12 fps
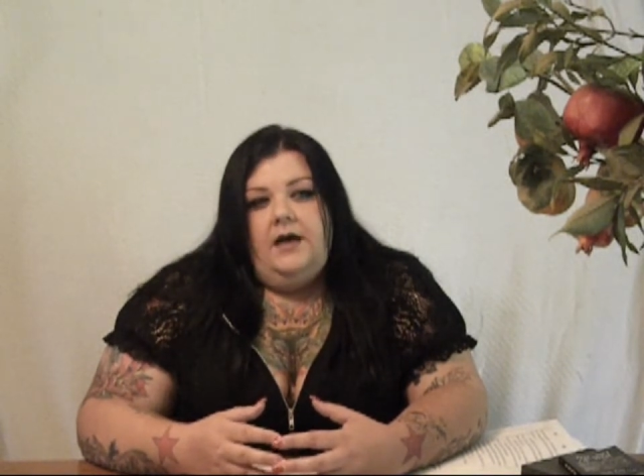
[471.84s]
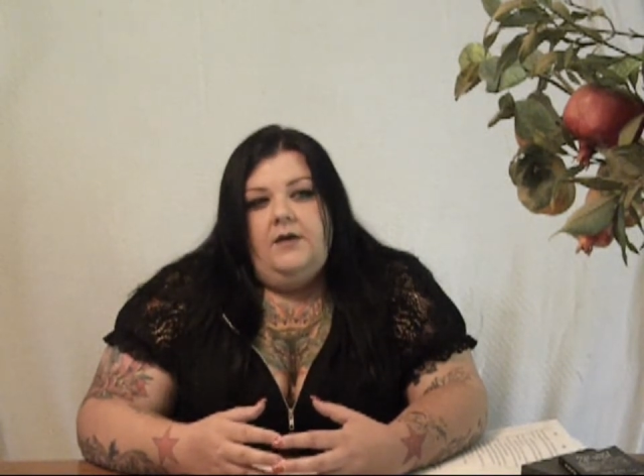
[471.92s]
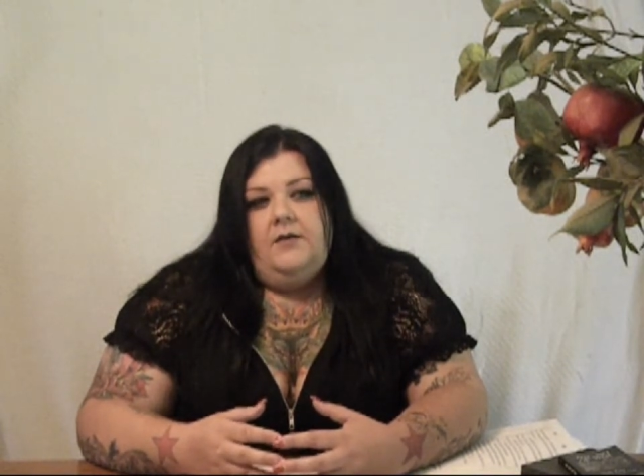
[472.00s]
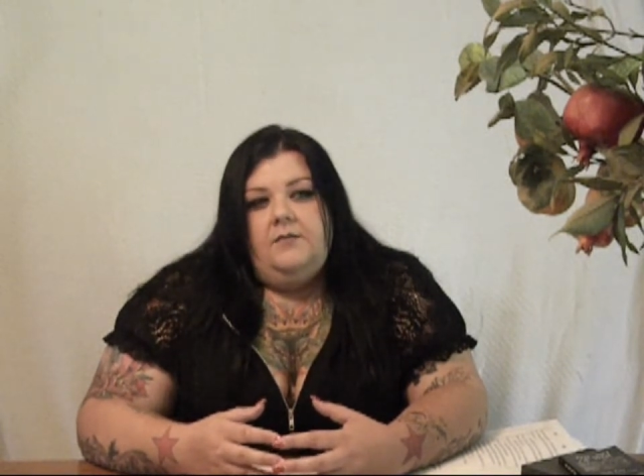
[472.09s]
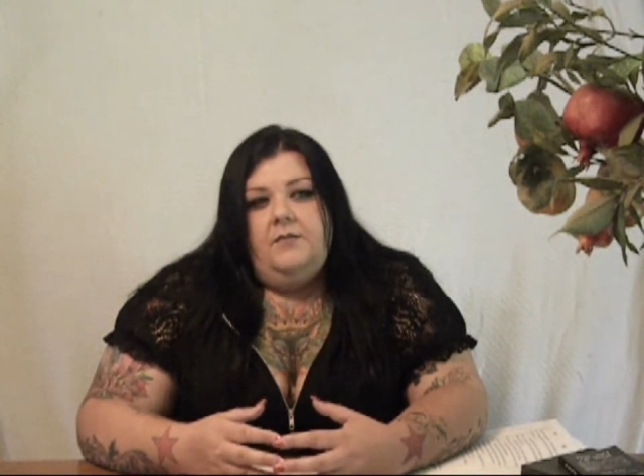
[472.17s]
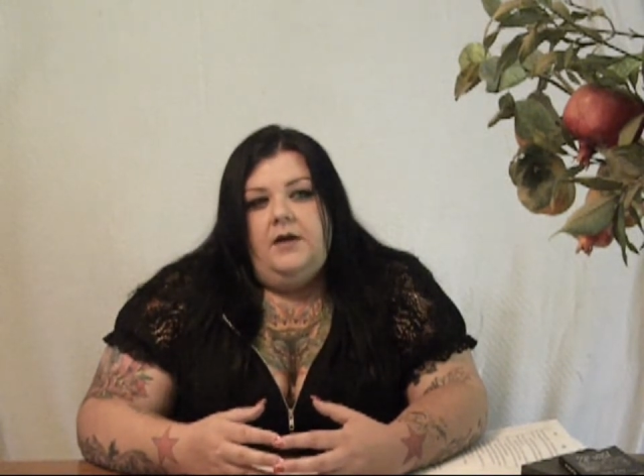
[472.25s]

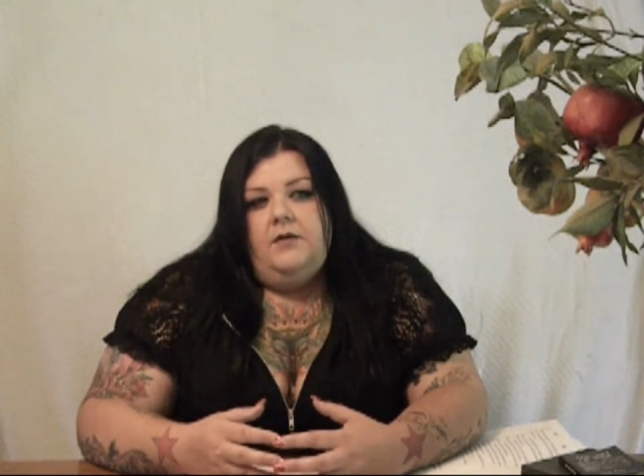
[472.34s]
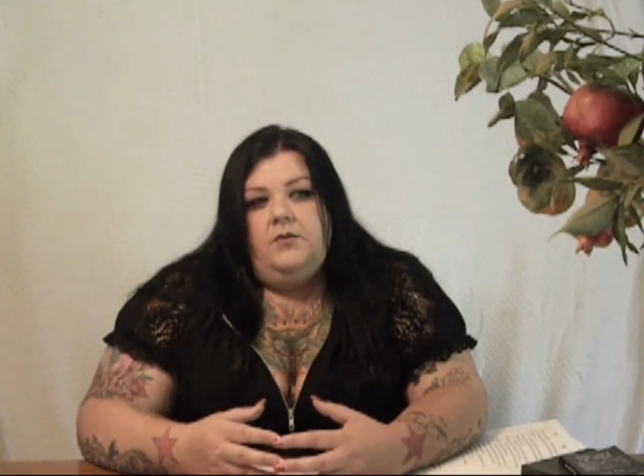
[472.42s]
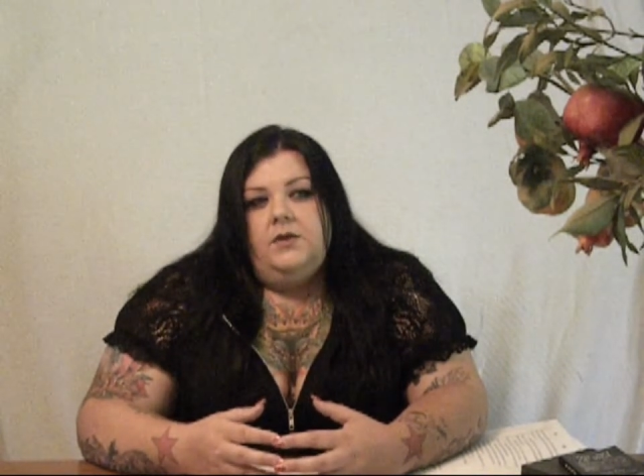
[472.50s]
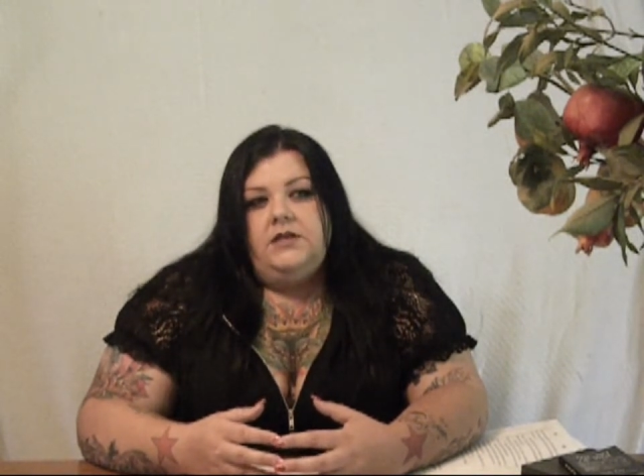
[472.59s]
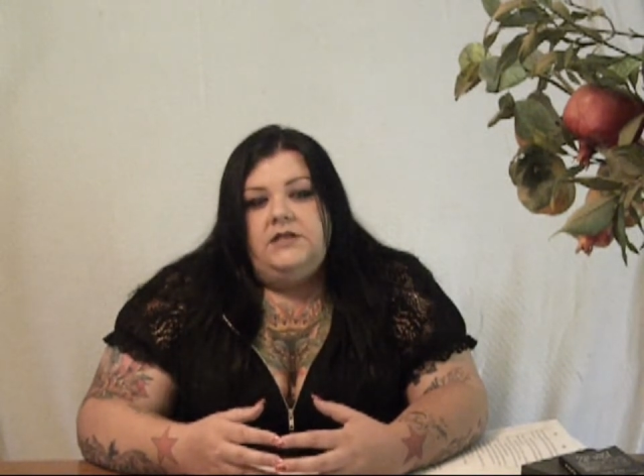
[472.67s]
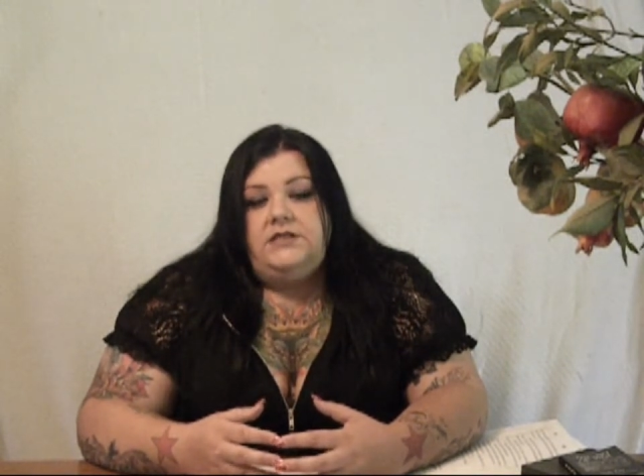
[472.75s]
a
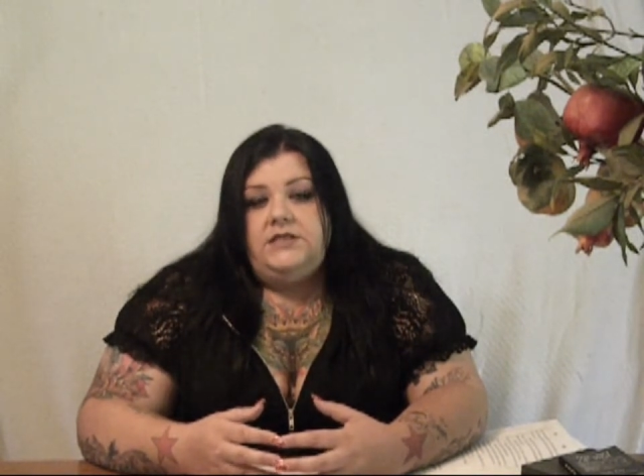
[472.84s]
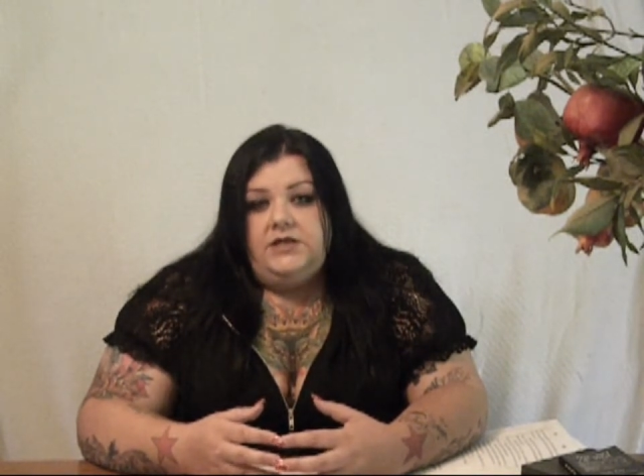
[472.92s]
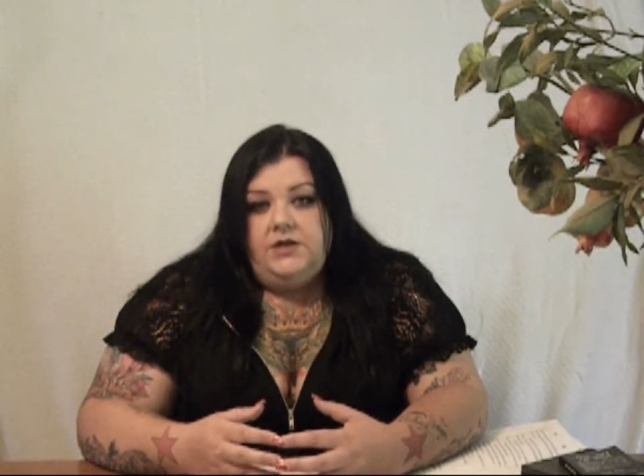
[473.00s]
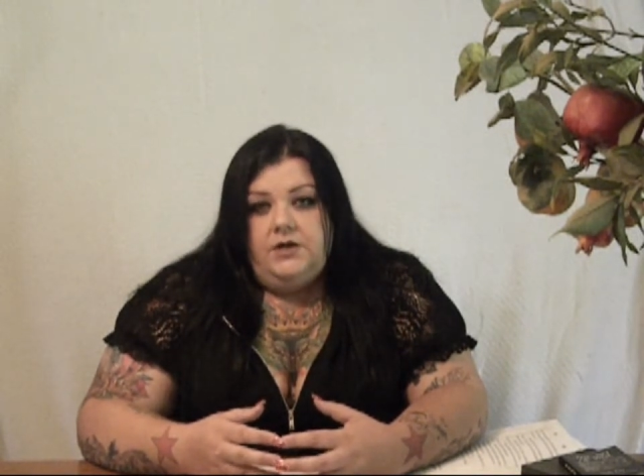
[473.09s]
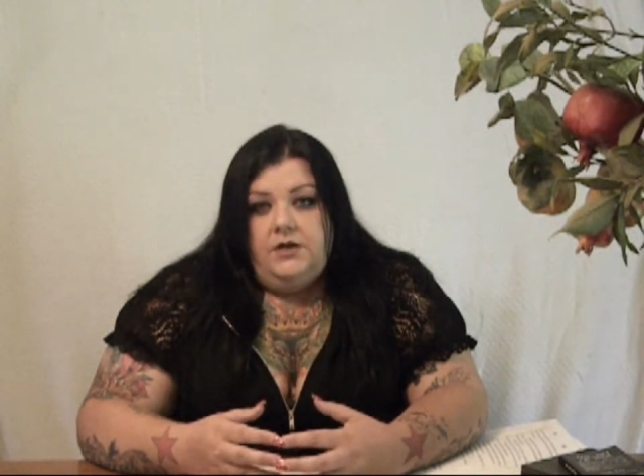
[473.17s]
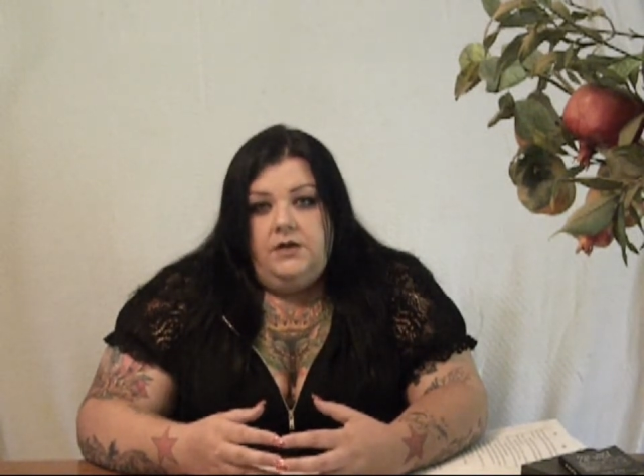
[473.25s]
really
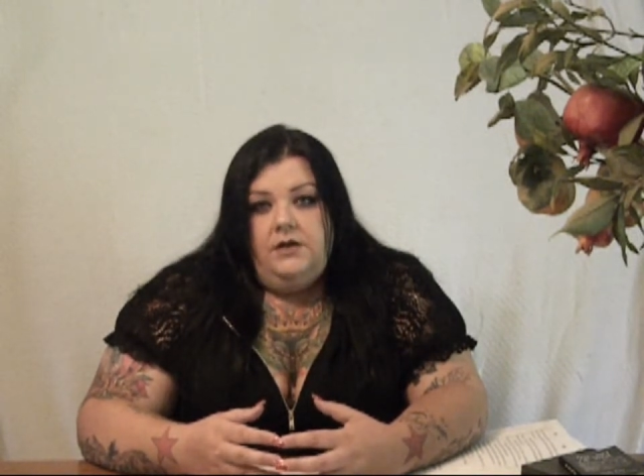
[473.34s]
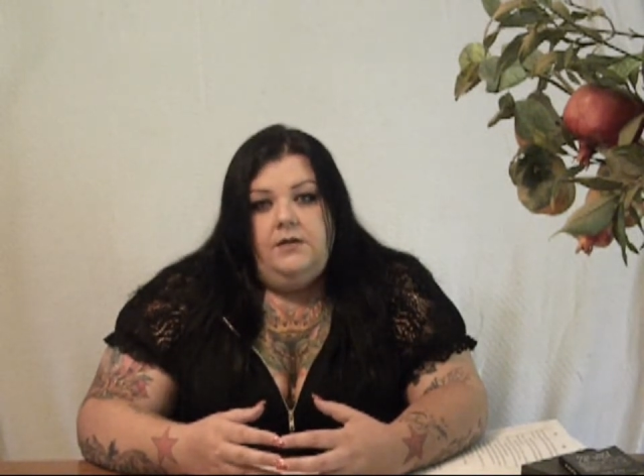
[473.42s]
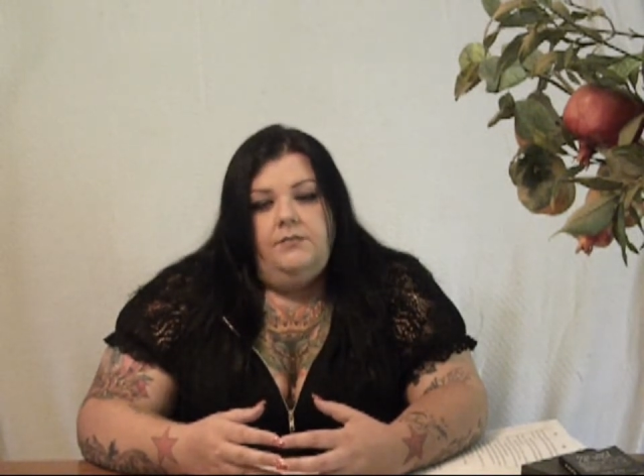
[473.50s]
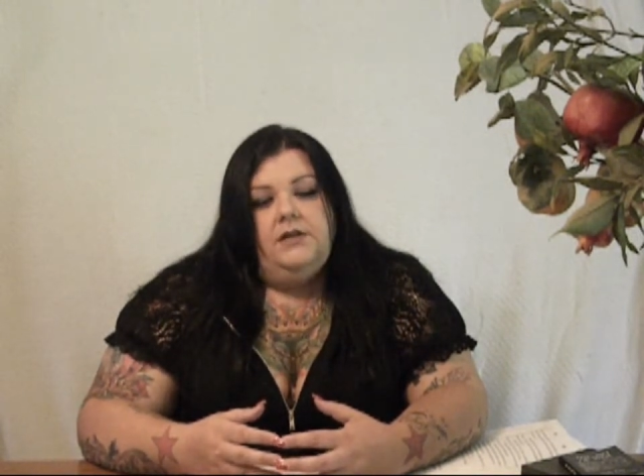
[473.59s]
dear,